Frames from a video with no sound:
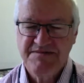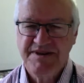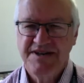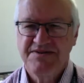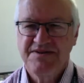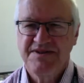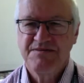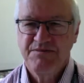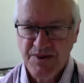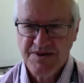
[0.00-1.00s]
about the
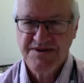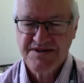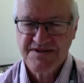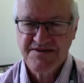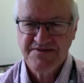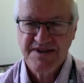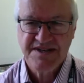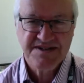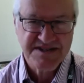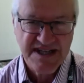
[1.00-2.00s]
importance of
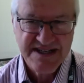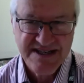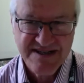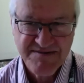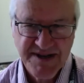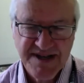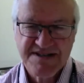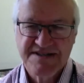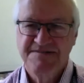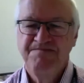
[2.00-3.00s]
understanding the
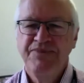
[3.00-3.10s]
past.